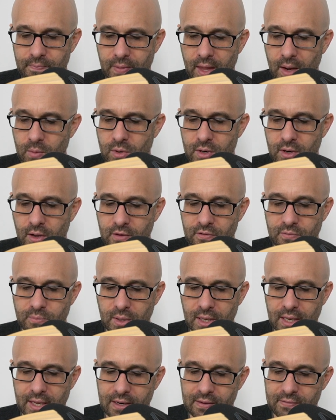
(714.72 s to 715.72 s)
I would not have
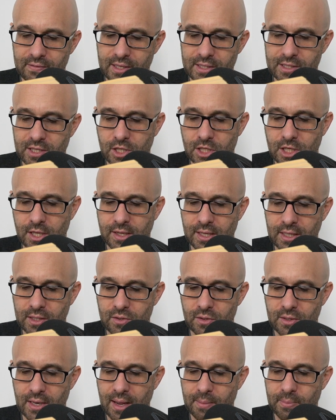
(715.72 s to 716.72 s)
believed that such a thing
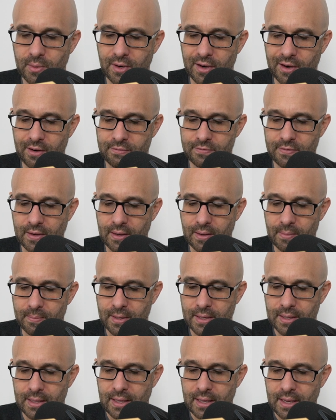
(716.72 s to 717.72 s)
could happen on our farm.
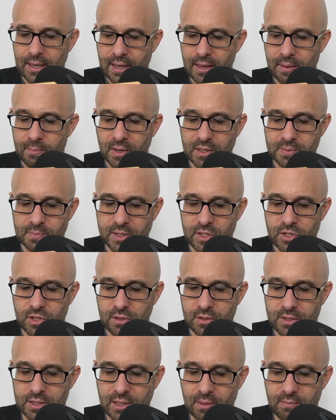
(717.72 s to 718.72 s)
It must be
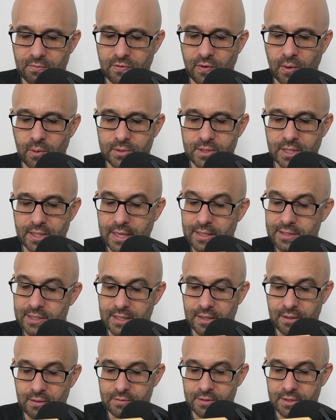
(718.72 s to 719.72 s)
due to some fault in
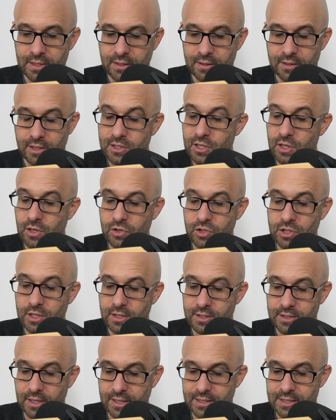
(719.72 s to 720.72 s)
ourselves. The solution,
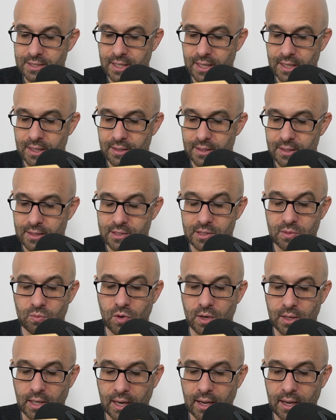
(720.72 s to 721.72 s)
as I see it, is to work